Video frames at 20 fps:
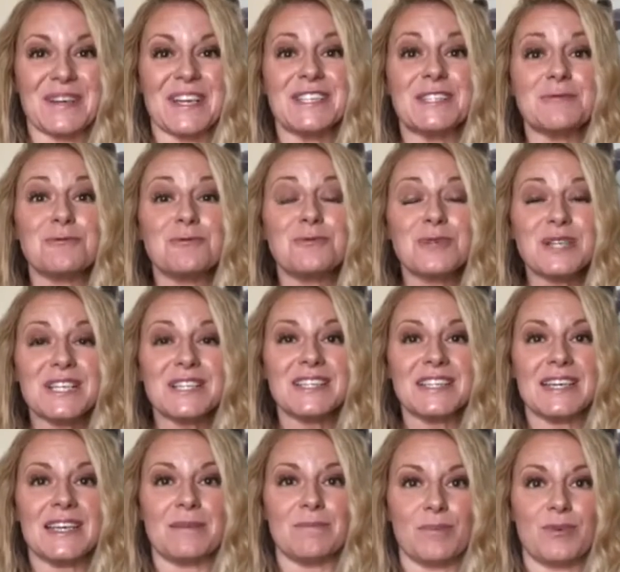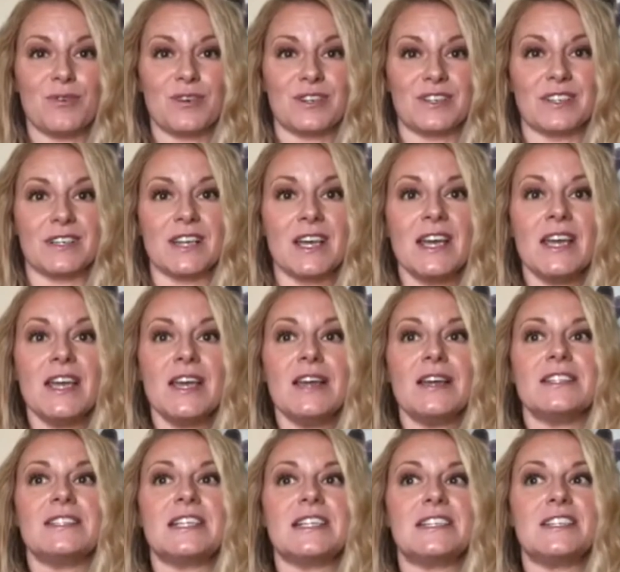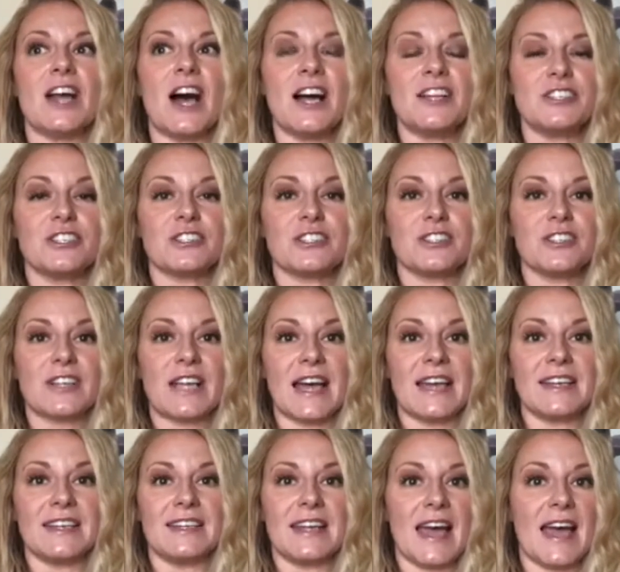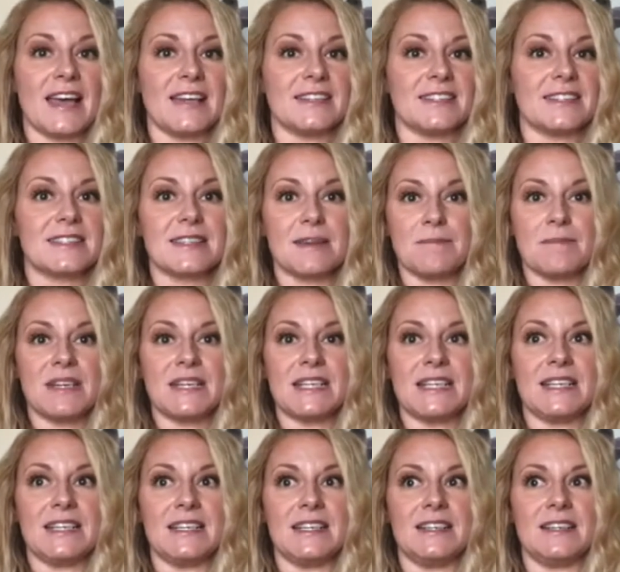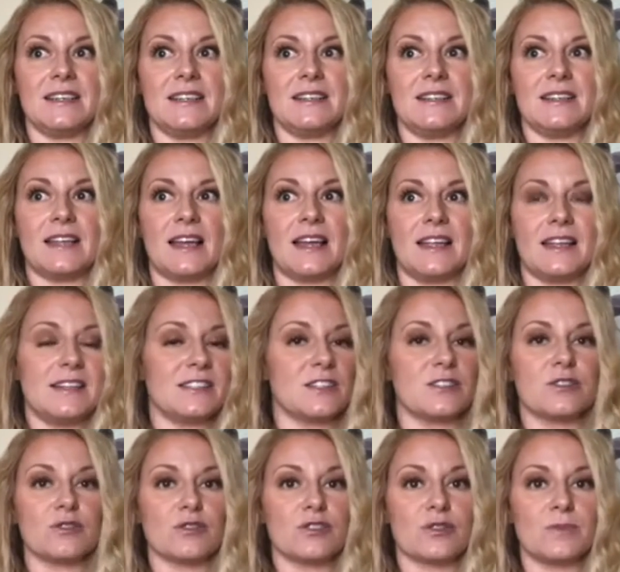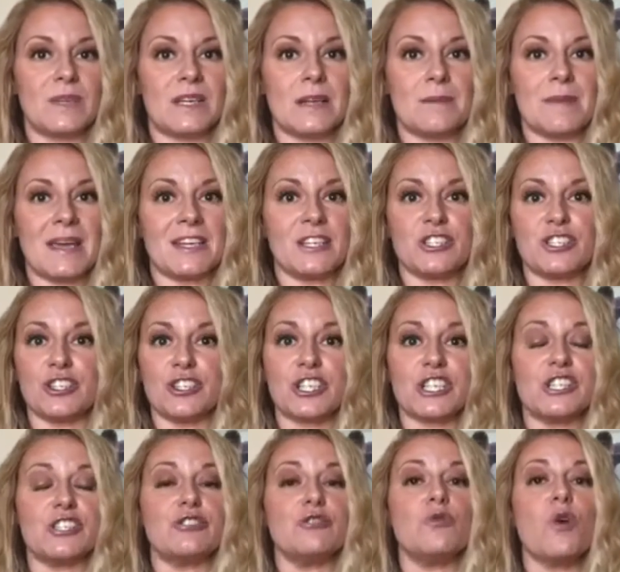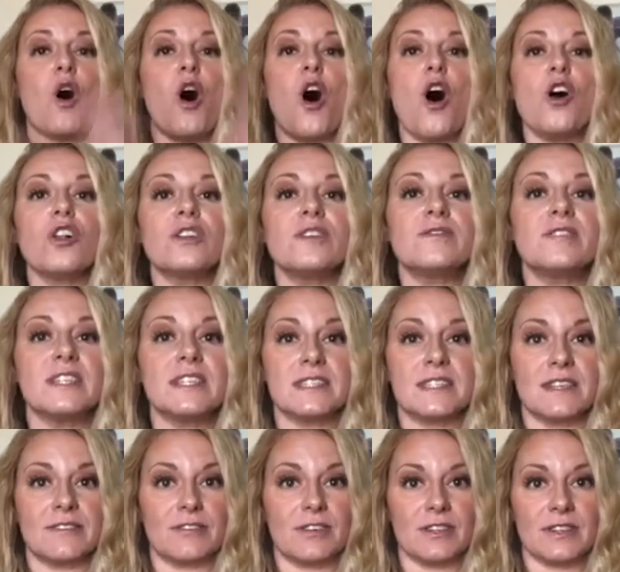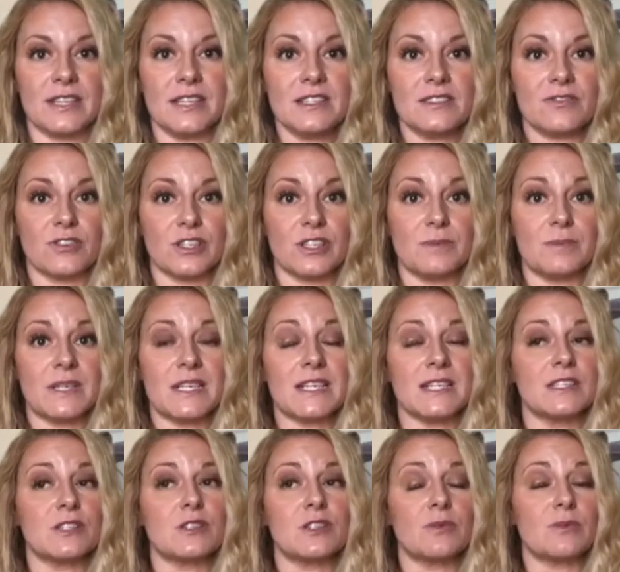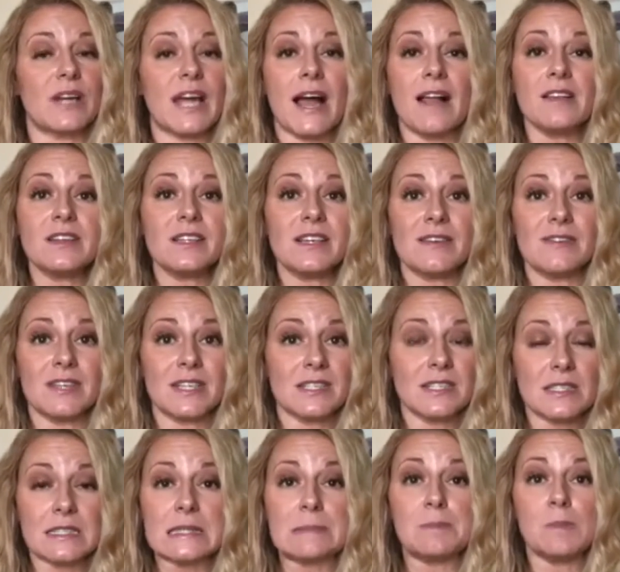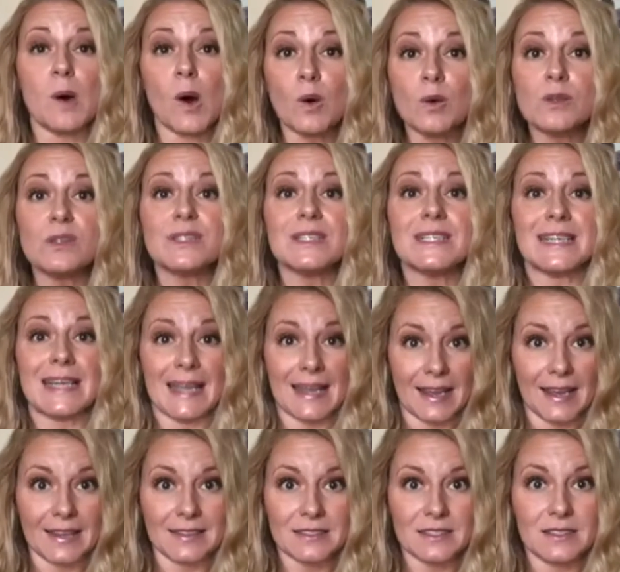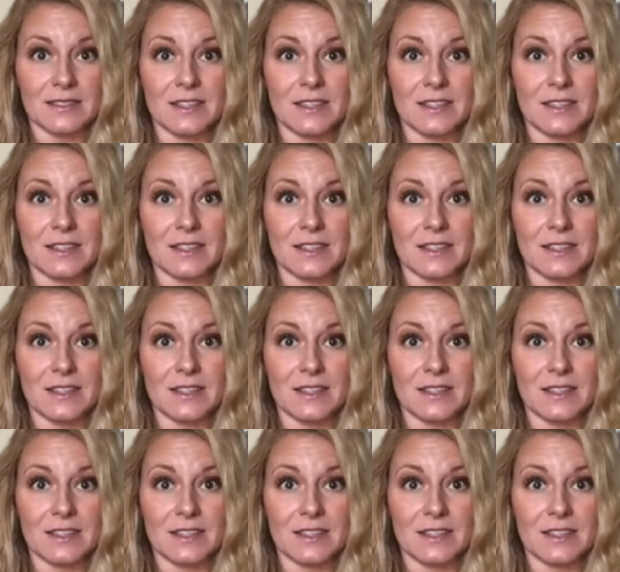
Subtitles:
It's really important to not just look at it as somebody that is a social media manager can do all of these different things for you, because the reality of it is most can't.